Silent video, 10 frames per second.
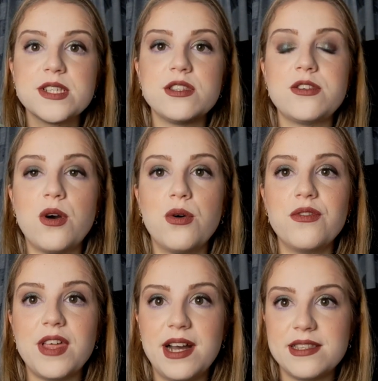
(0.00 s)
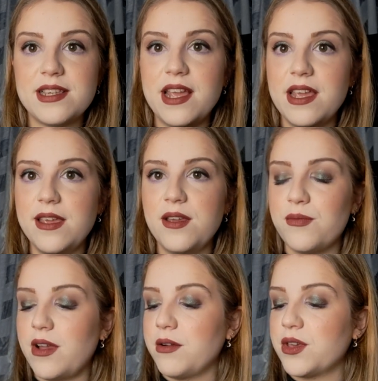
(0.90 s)
So that's a
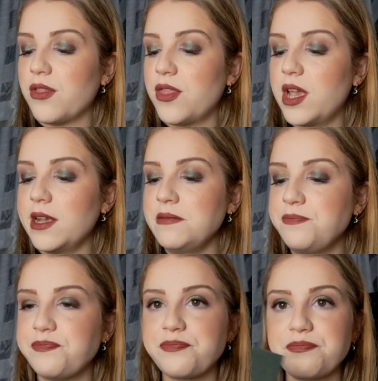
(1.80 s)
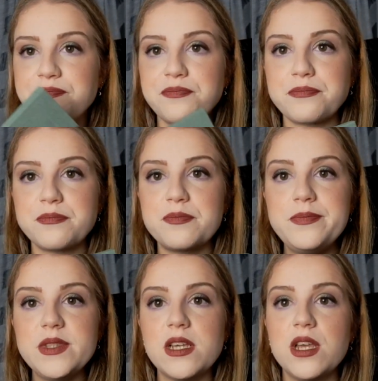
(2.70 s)
very good thing.
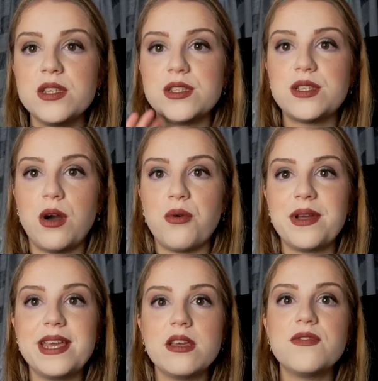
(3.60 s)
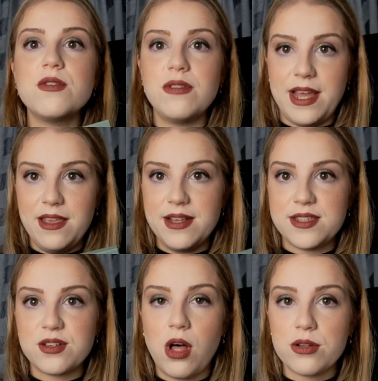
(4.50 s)
So if you like
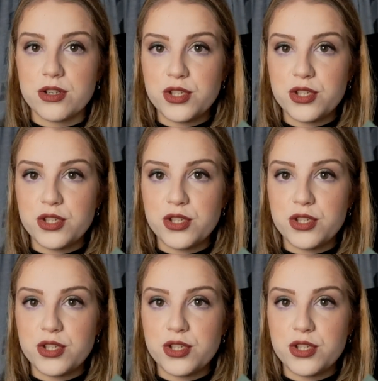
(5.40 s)
this color